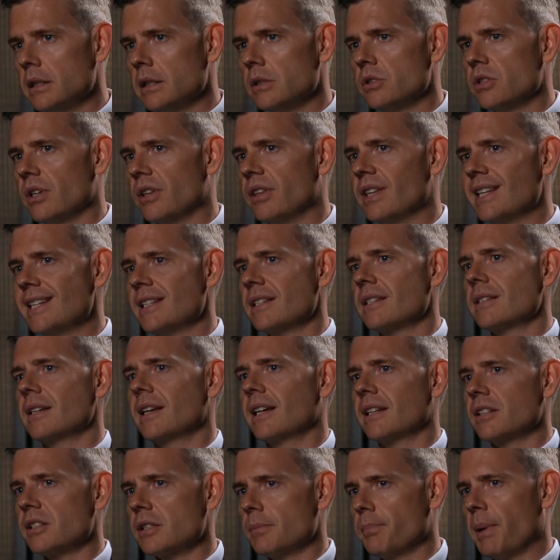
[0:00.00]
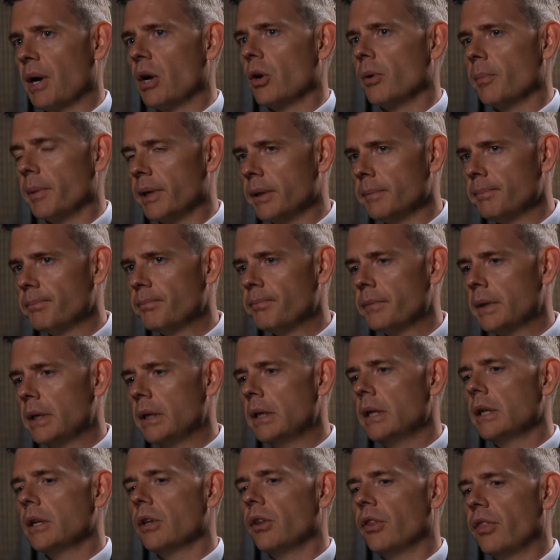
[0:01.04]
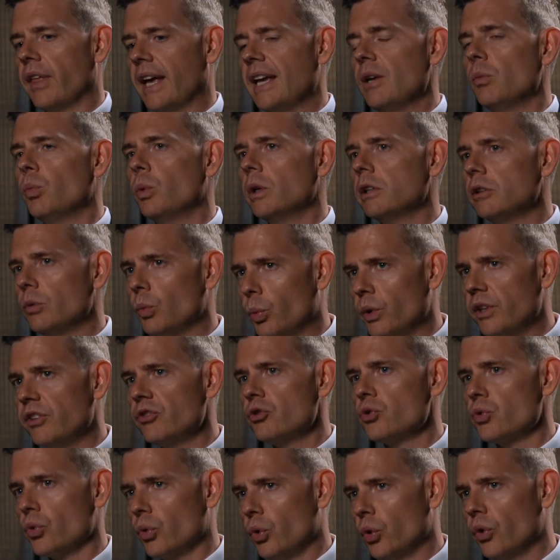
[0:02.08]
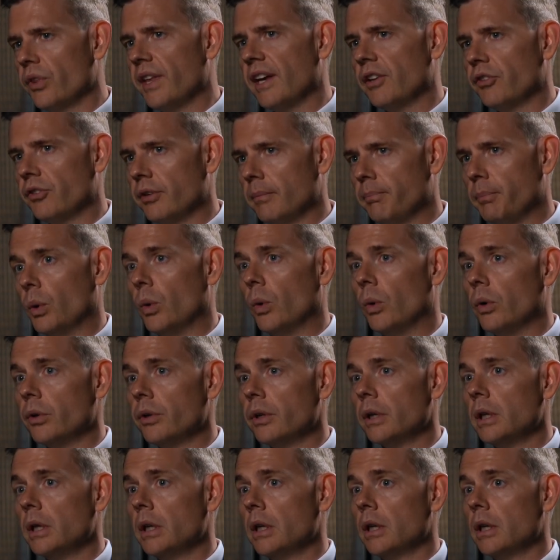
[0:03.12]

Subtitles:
to this experiment, they will withdraw their support